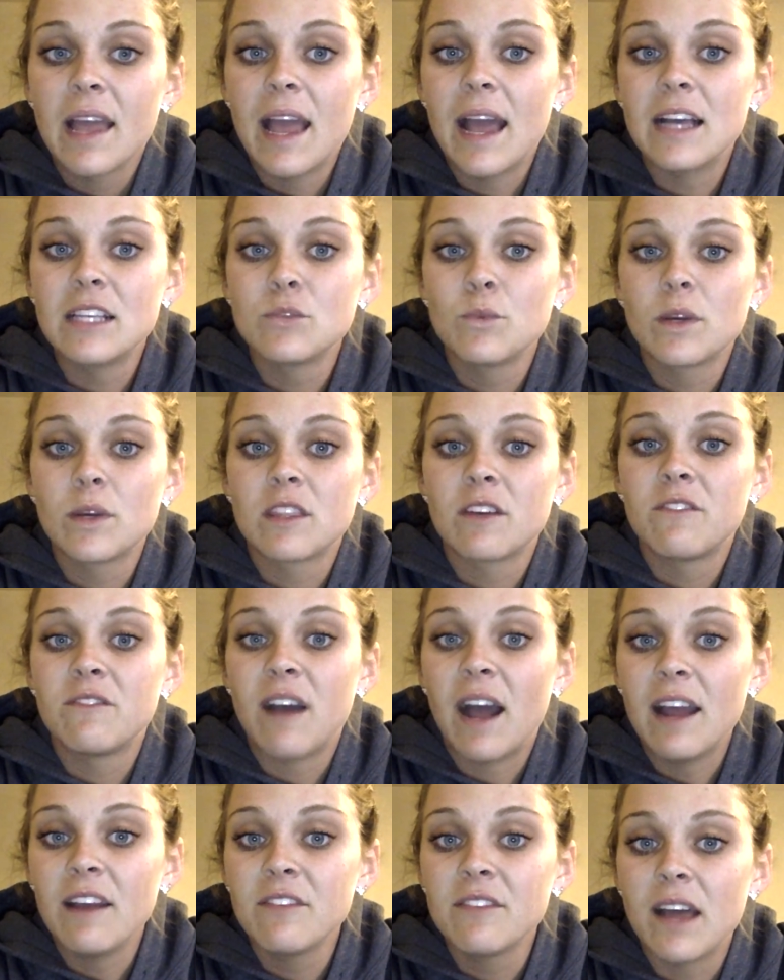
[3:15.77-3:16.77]
As with the
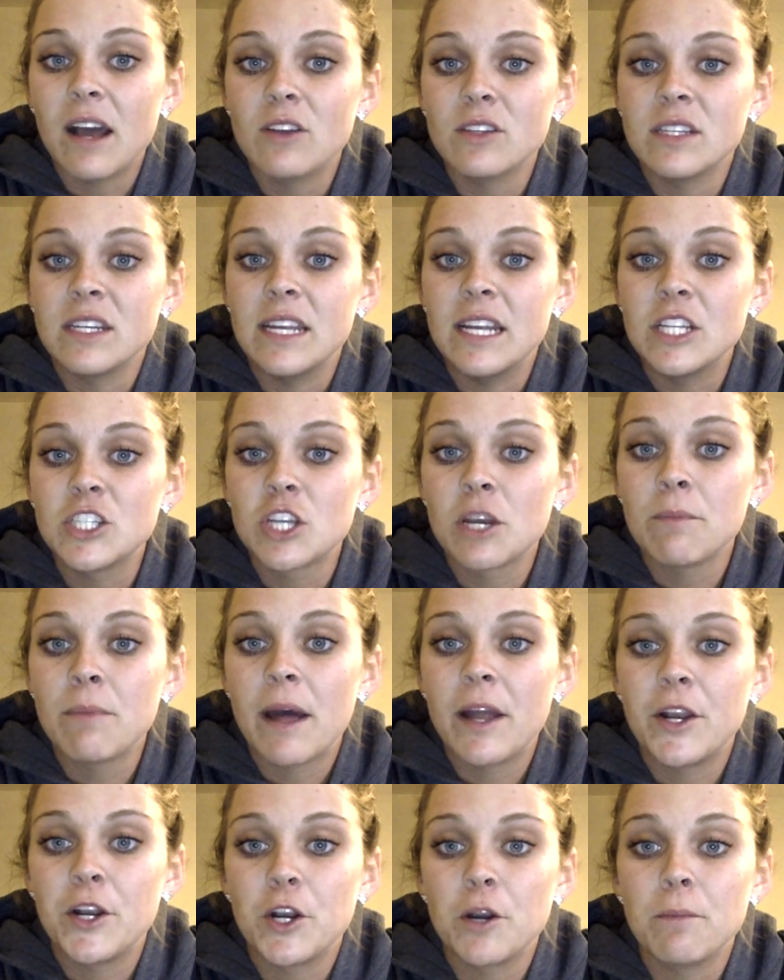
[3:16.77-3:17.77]
5,000, each
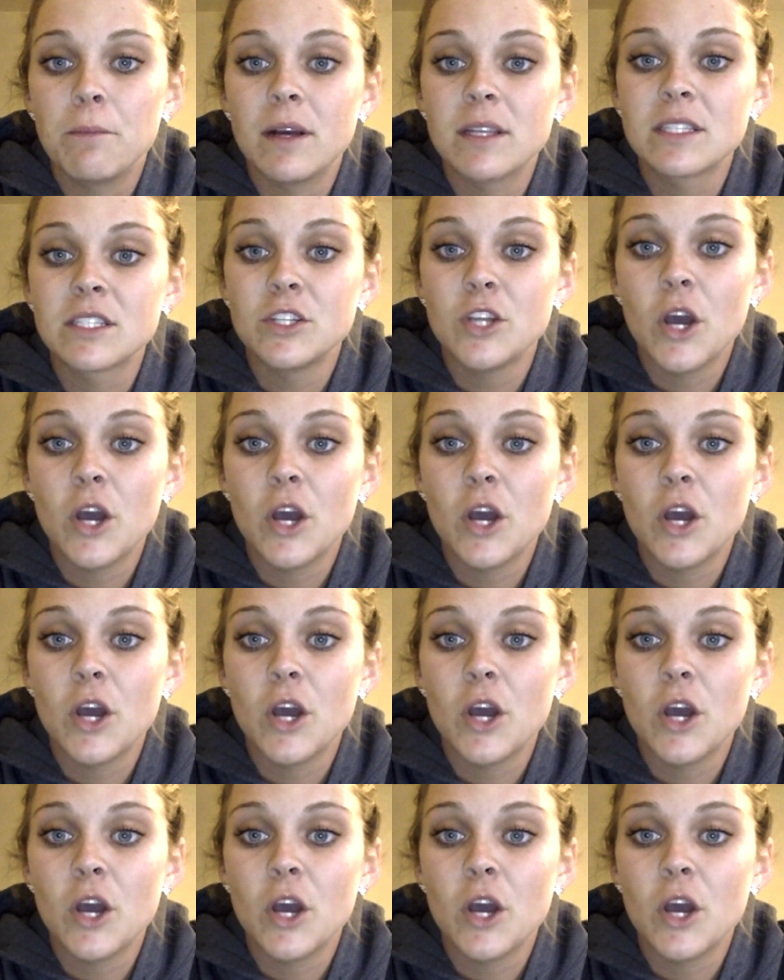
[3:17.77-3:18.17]
competitor must